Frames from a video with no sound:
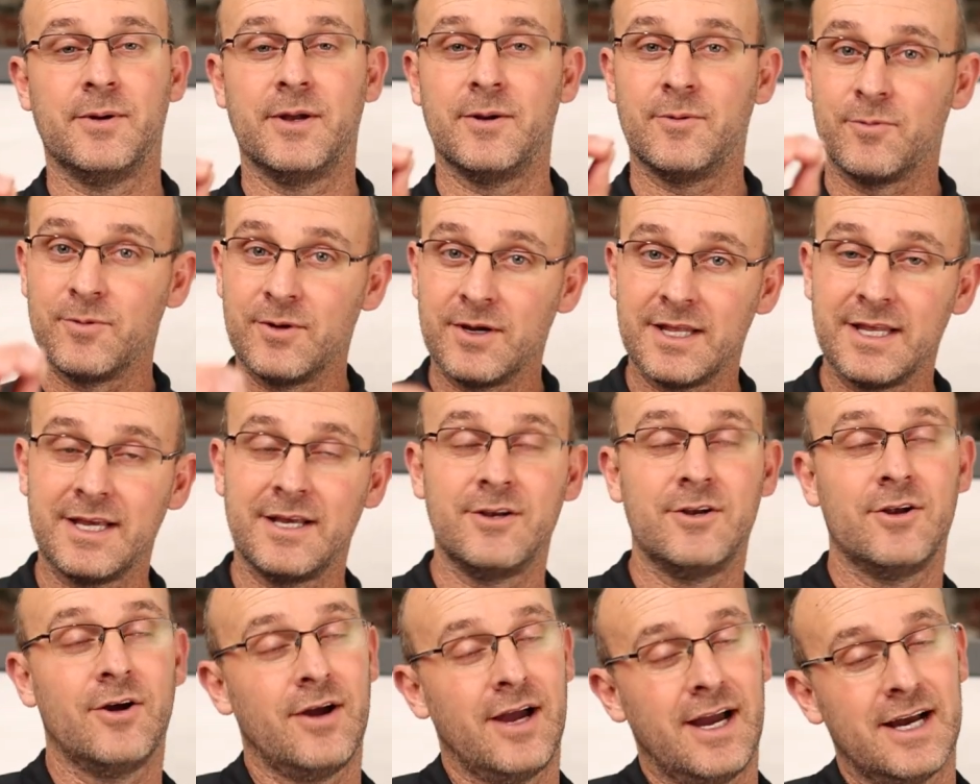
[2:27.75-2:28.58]
But really,
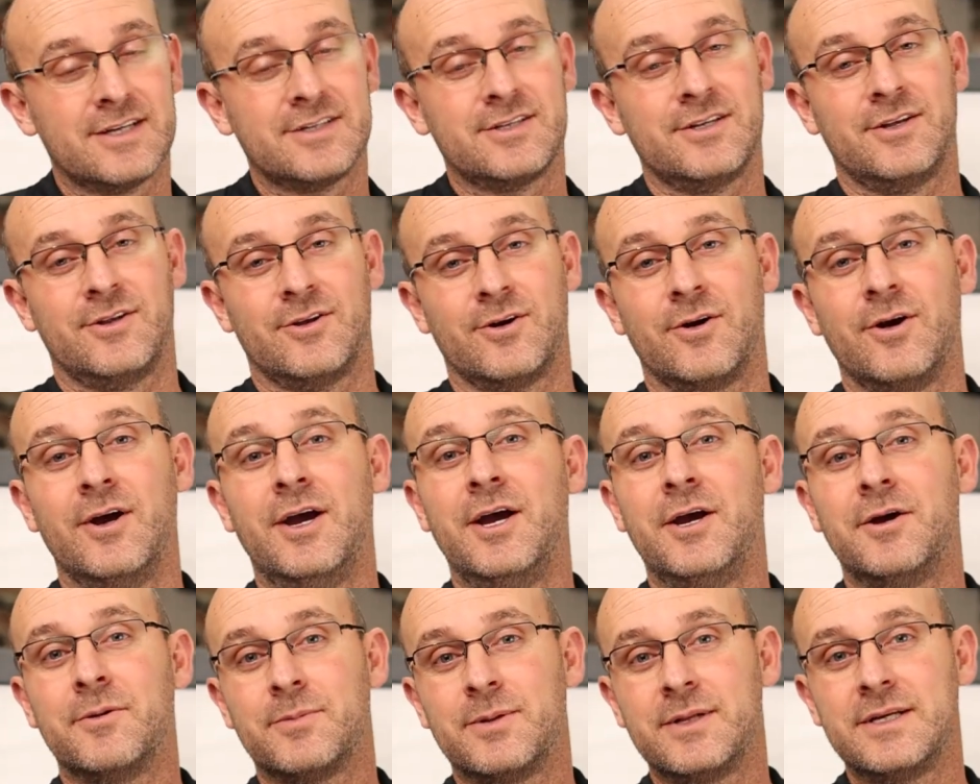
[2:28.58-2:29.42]
no, actually, though,
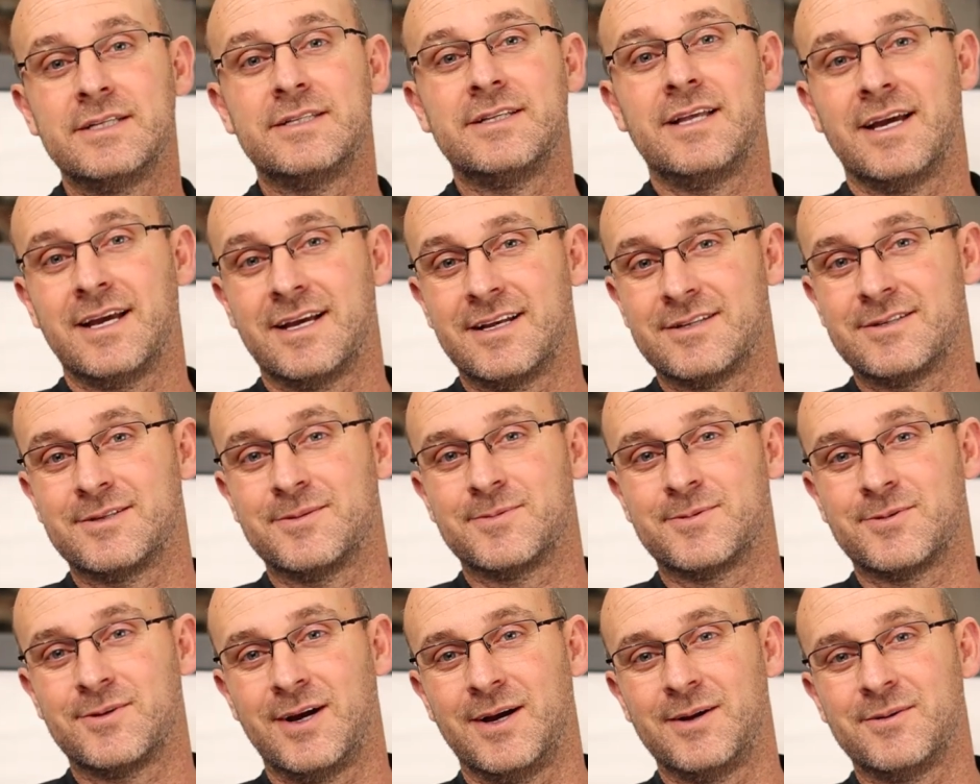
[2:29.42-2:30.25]
please like and
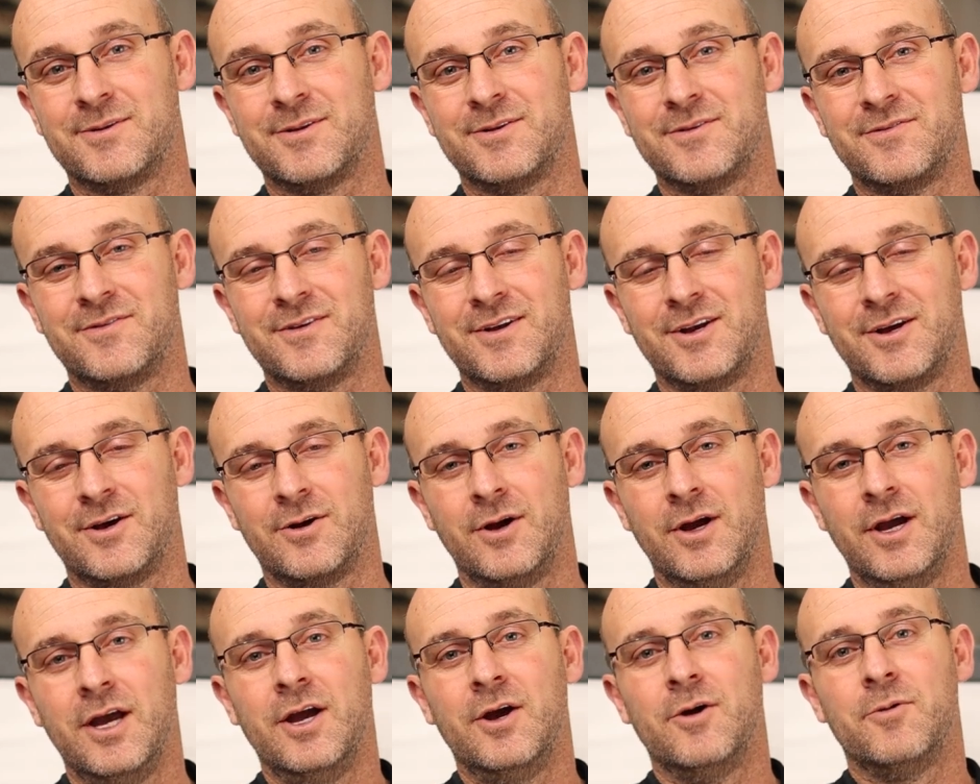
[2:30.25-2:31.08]
subscribe to the video.